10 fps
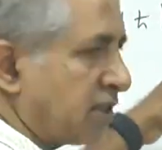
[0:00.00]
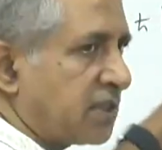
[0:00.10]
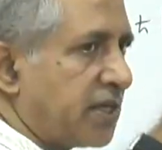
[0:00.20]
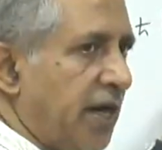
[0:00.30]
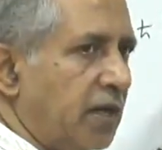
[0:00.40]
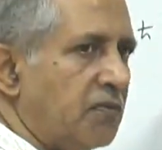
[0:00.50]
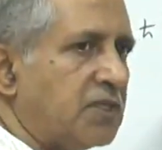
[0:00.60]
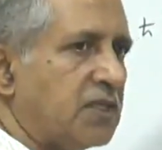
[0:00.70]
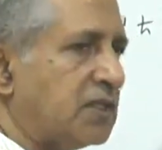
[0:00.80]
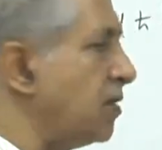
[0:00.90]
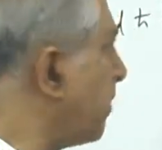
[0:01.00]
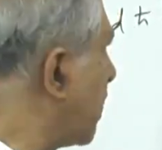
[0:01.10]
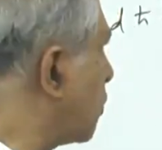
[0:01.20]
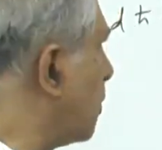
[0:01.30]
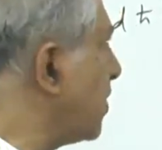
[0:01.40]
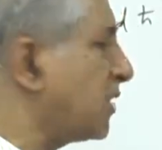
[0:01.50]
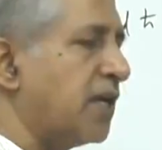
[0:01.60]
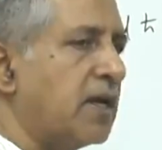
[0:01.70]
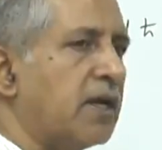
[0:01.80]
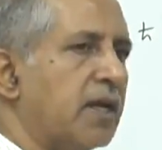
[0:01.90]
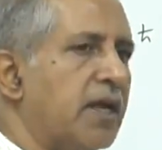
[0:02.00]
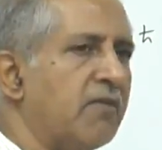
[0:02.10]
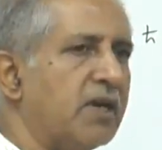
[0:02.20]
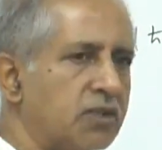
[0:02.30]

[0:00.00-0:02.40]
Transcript: state, which is the micromixing level